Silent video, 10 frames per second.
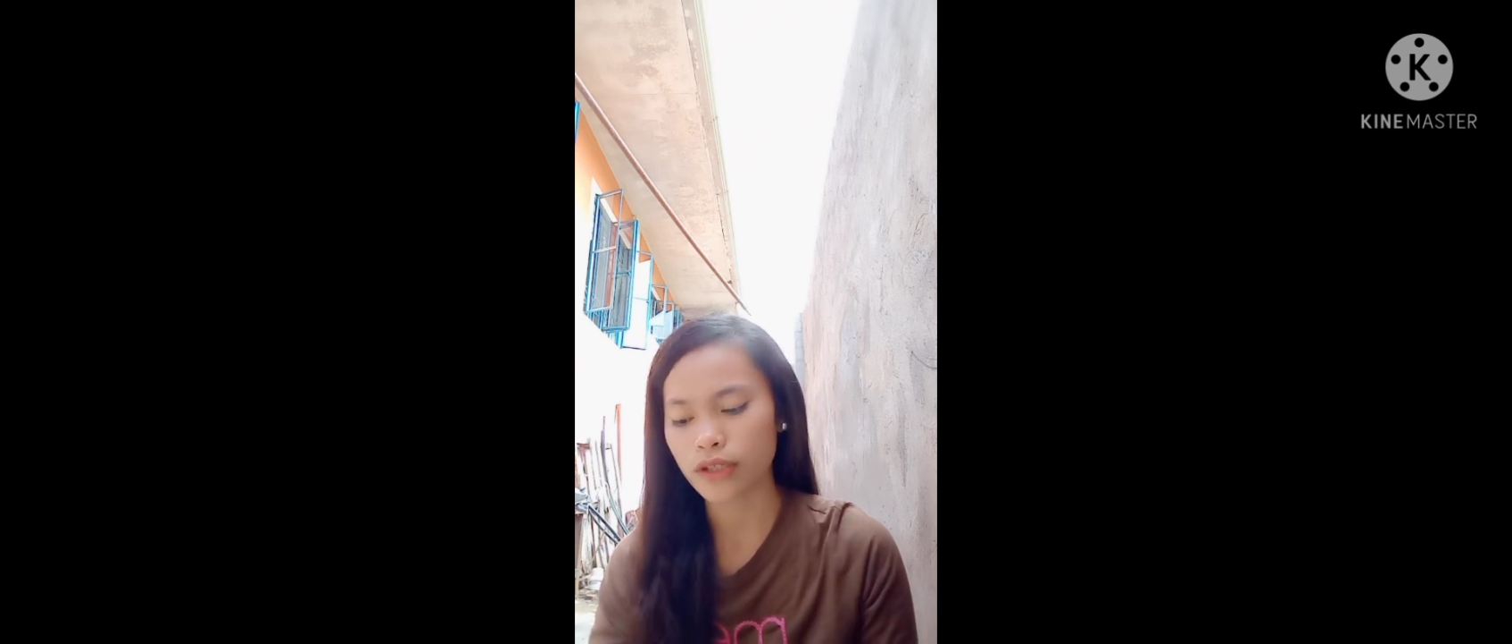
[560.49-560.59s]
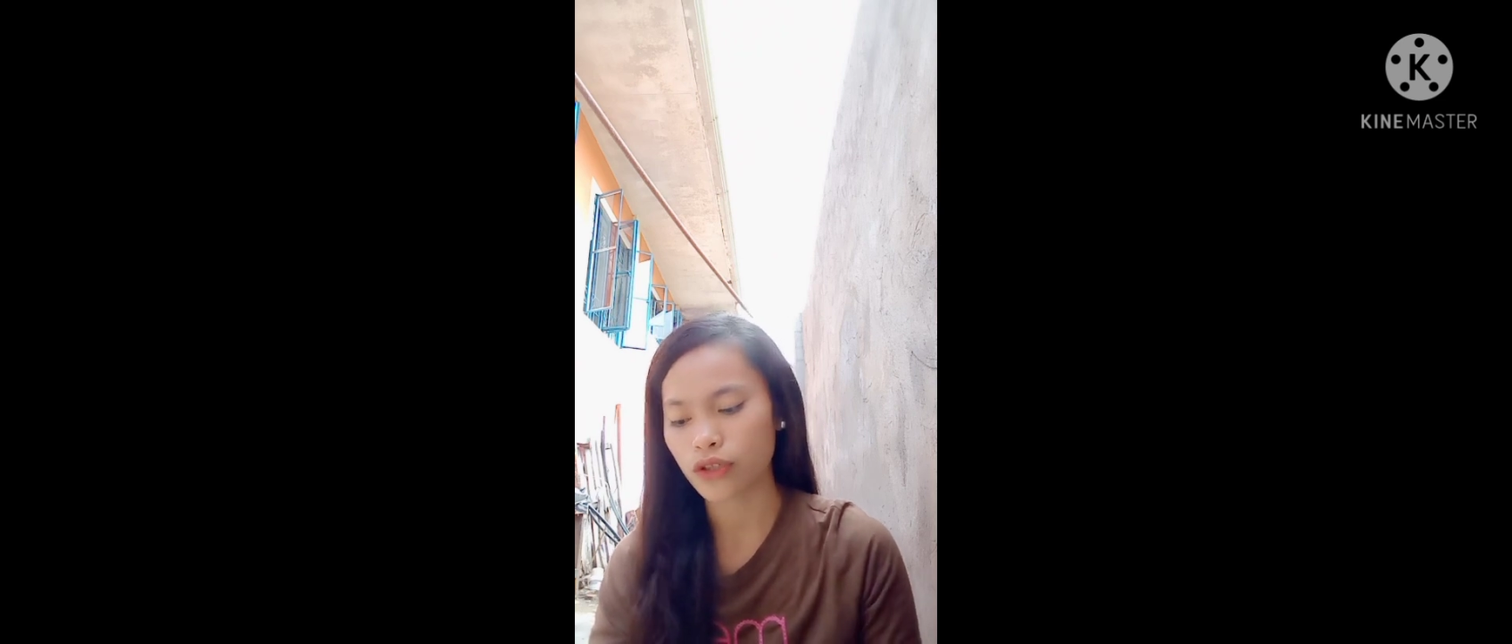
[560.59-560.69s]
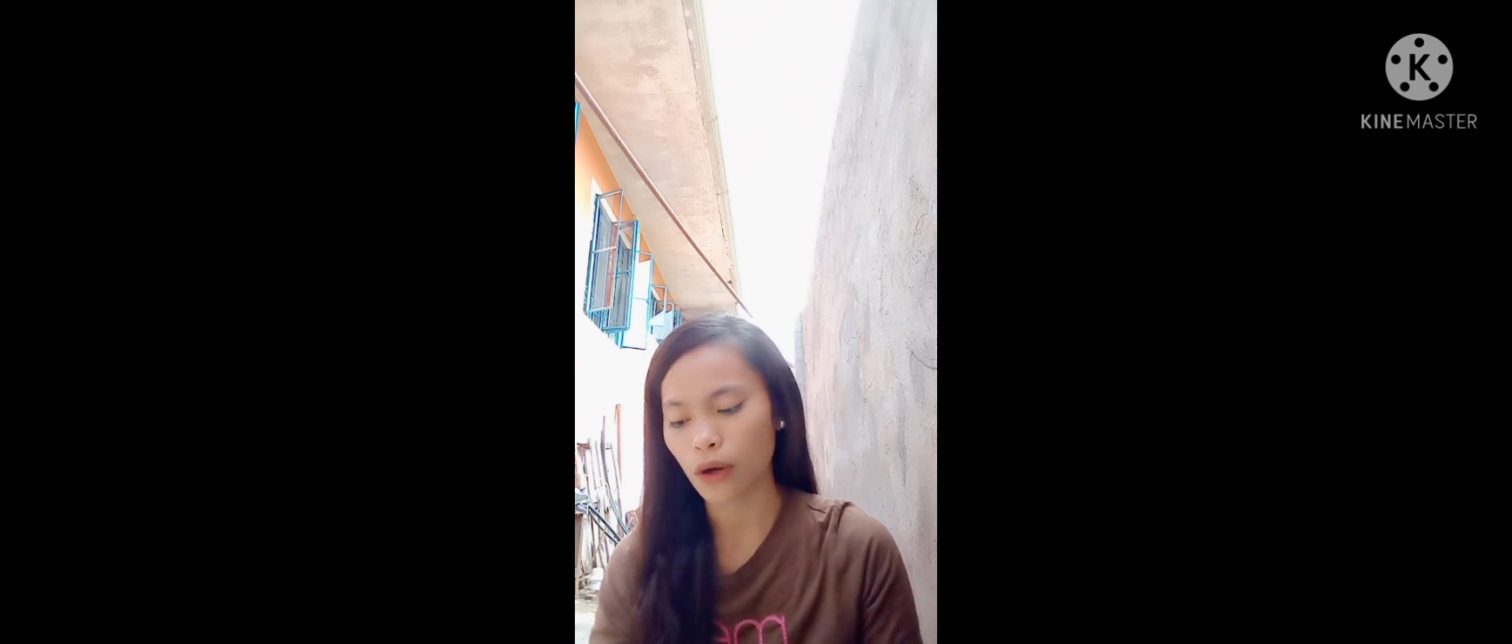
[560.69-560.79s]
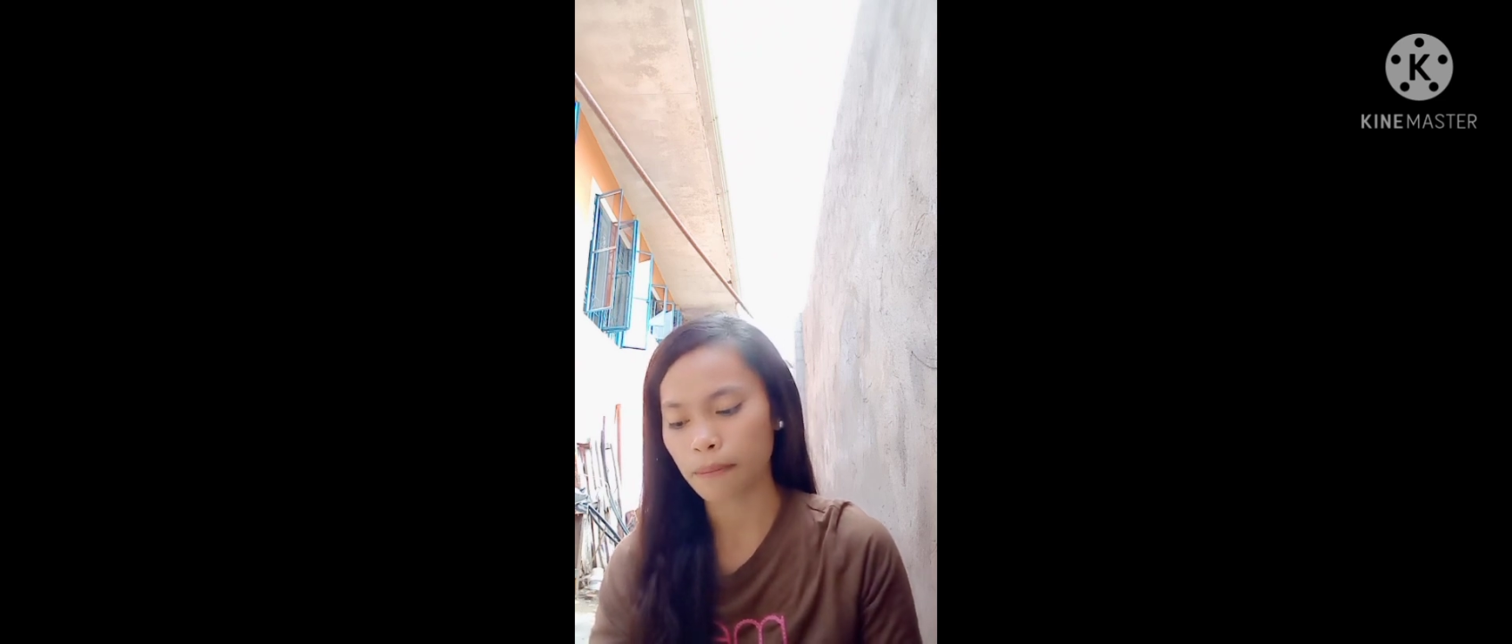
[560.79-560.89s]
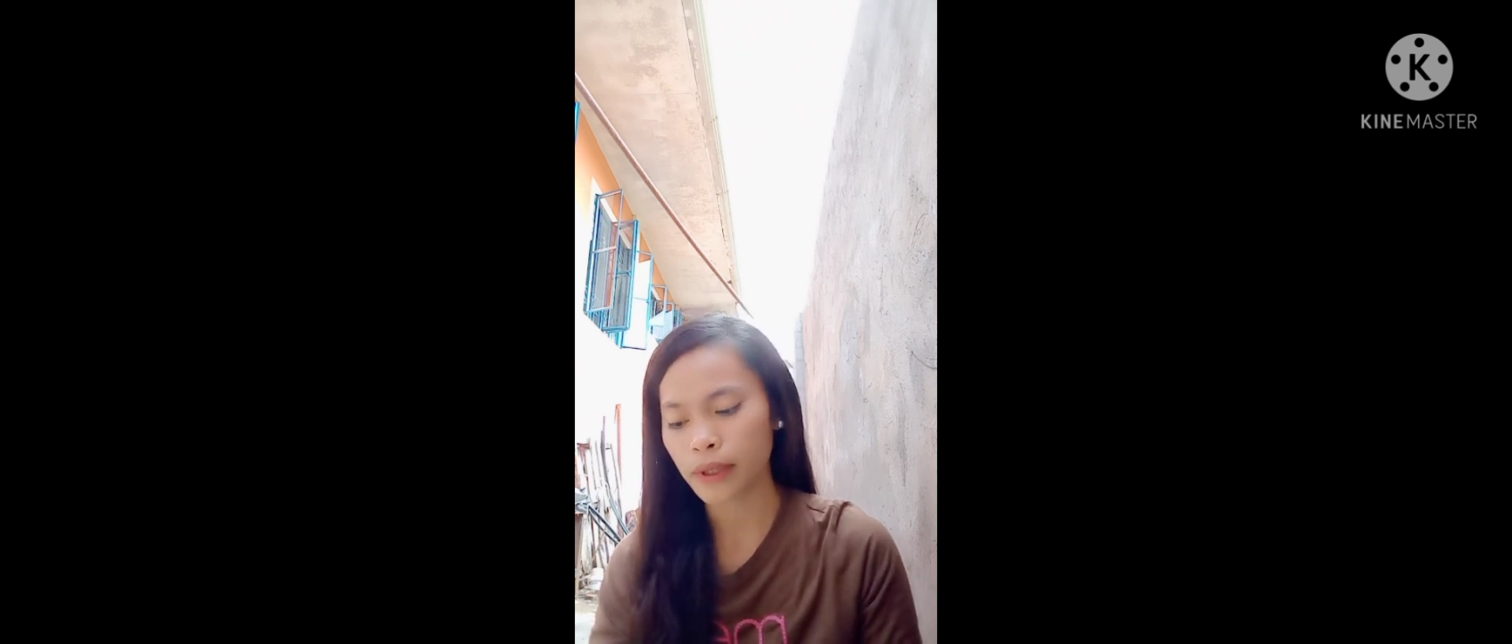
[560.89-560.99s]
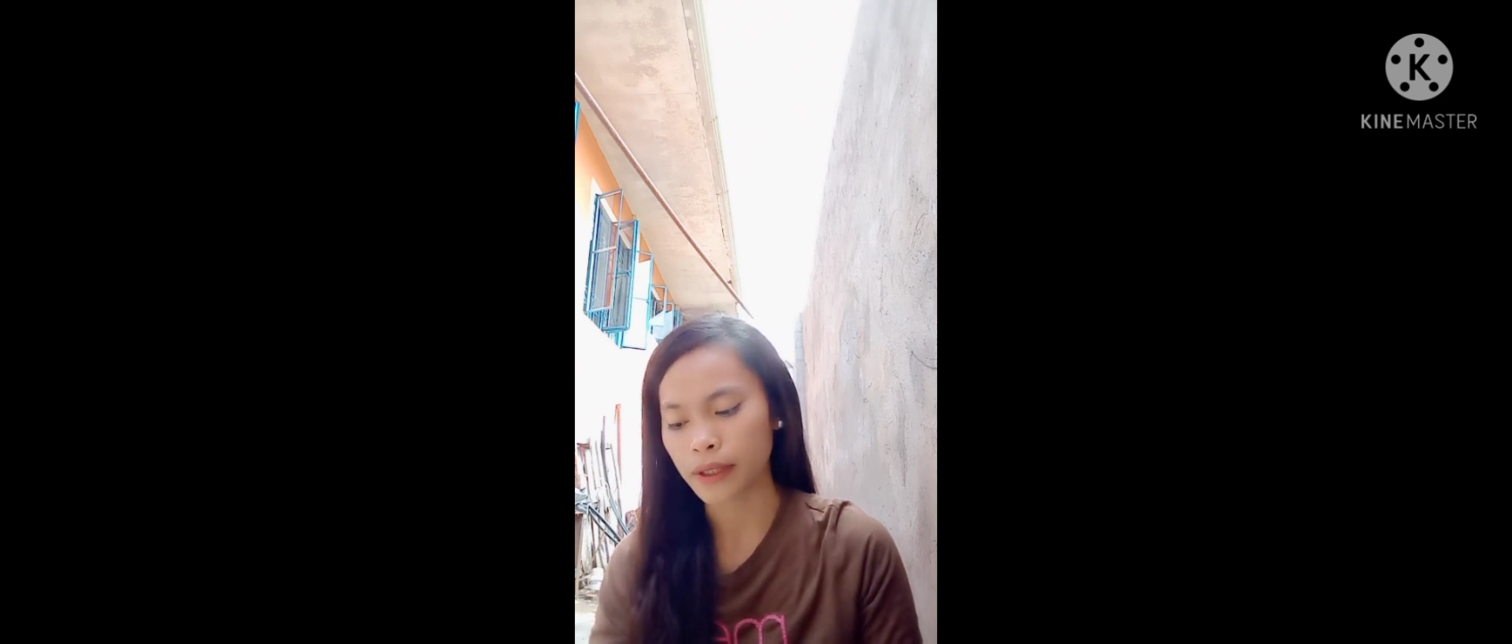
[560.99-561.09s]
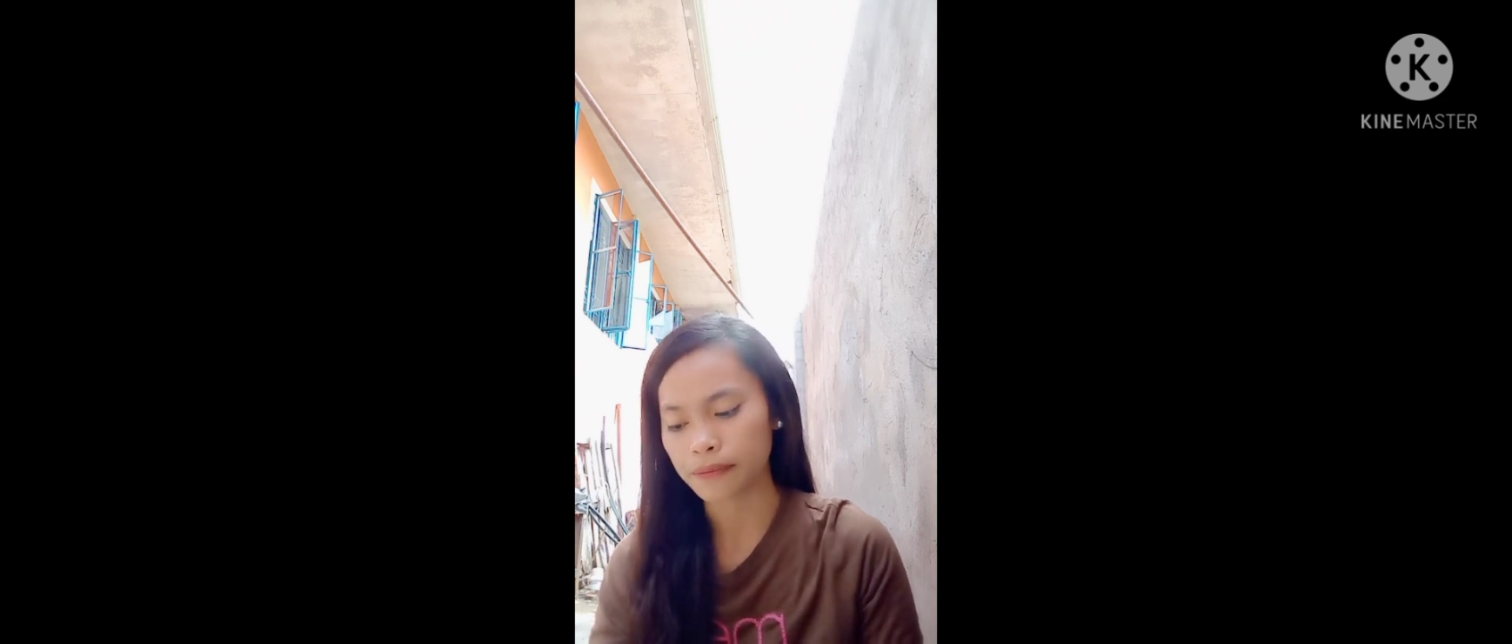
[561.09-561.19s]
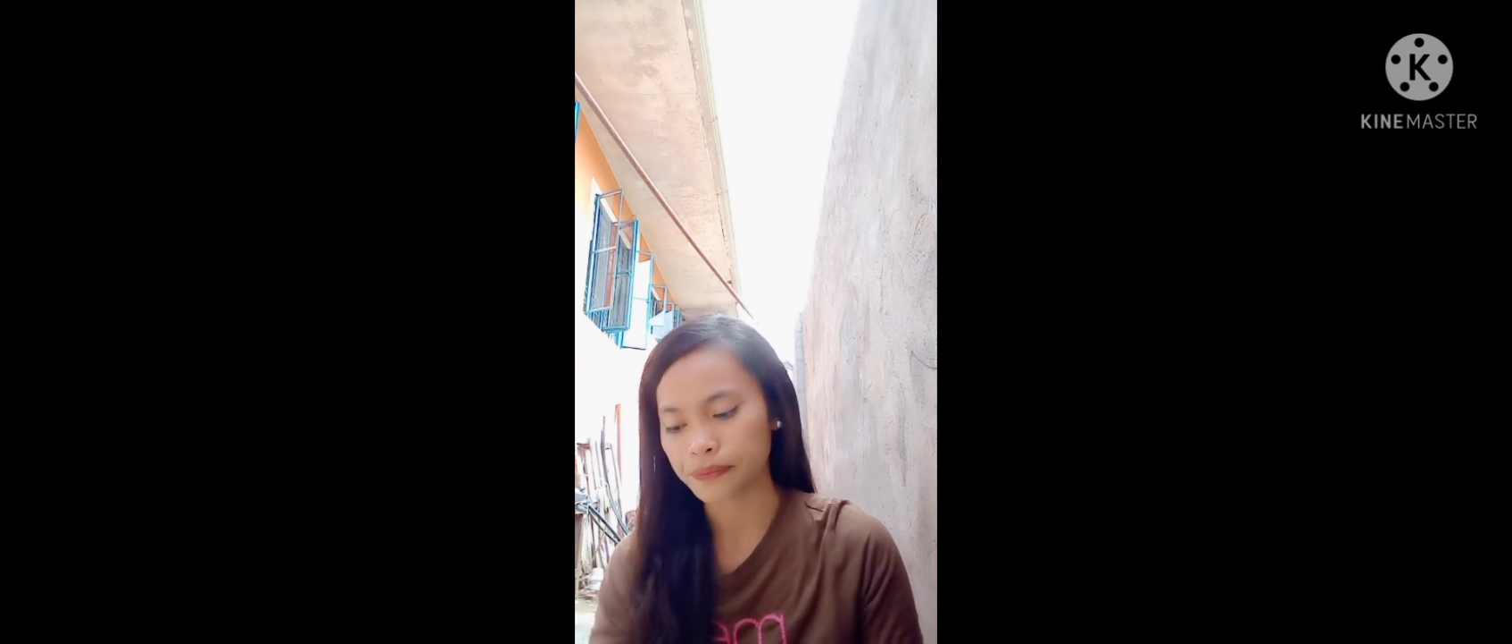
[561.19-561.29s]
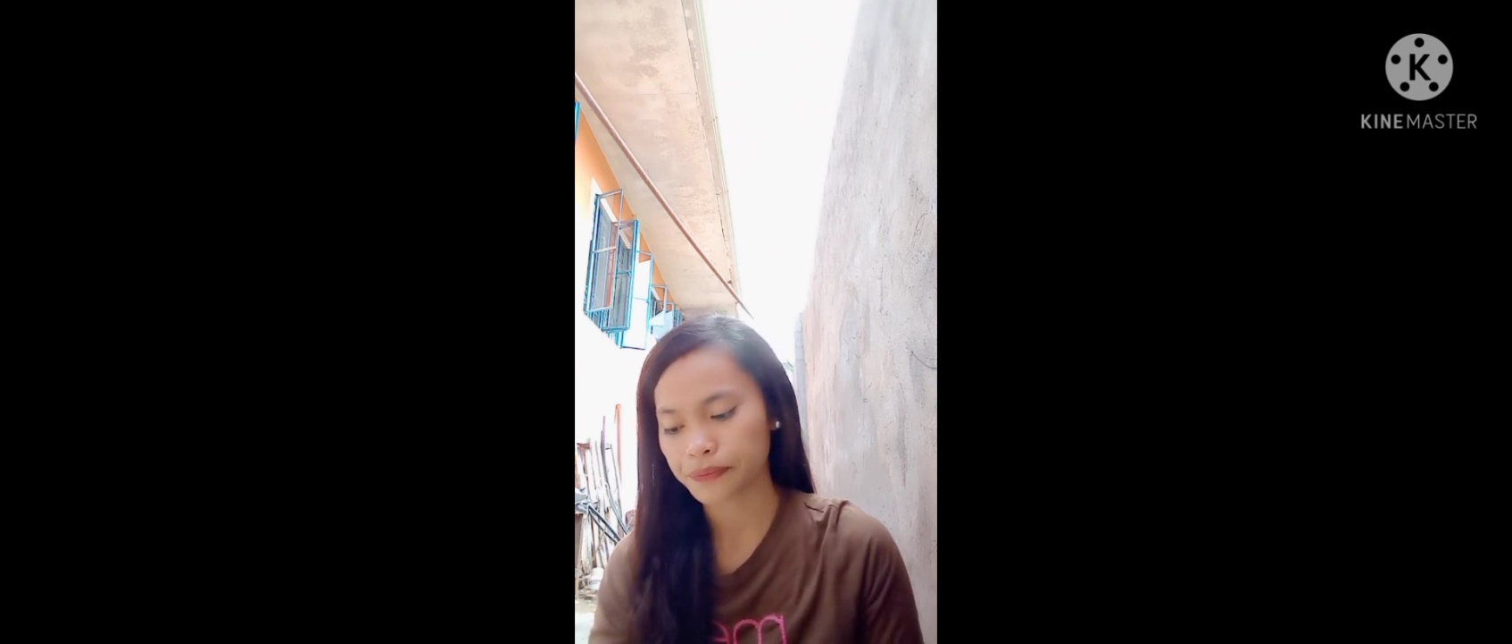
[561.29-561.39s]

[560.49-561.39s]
zombie.